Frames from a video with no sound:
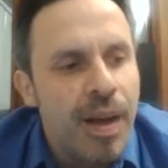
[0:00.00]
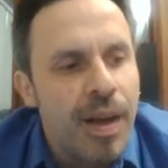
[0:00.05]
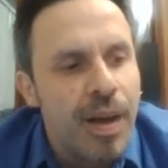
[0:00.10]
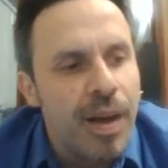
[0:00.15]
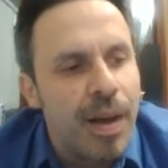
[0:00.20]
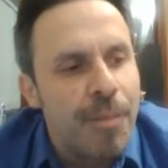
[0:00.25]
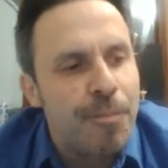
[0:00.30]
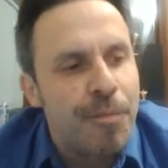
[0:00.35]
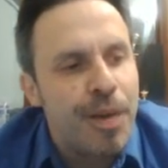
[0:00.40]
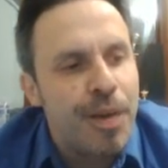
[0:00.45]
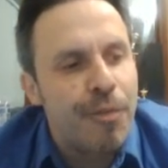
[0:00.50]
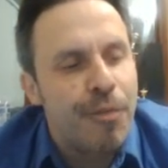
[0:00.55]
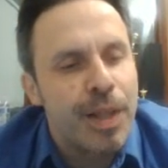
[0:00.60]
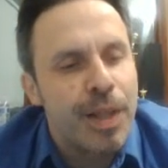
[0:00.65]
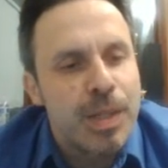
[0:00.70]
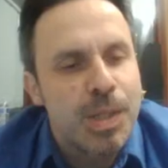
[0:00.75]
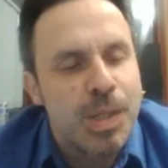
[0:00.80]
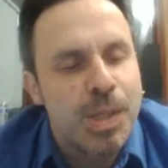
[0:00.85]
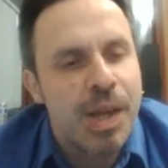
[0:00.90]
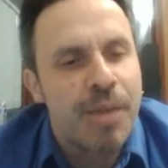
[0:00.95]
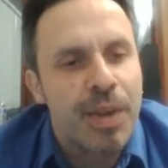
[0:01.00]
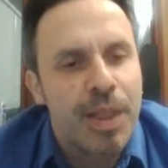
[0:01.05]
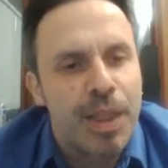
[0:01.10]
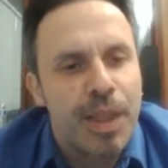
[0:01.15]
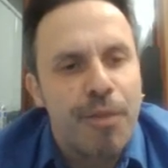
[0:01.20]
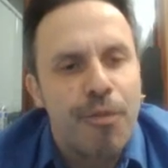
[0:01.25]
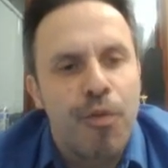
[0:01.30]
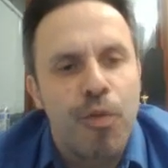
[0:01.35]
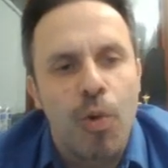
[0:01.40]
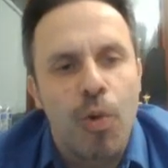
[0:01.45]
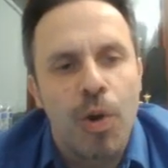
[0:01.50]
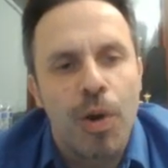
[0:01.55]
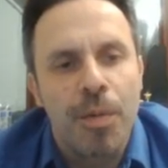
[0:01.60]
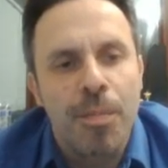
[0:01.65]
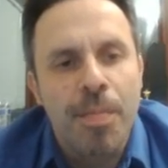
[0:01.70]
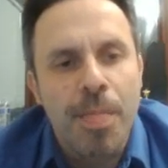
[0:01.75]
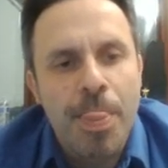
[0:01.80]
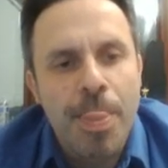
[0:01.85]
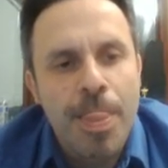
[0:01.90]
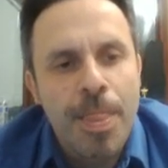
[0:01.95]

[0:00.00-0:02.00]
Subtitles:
1574.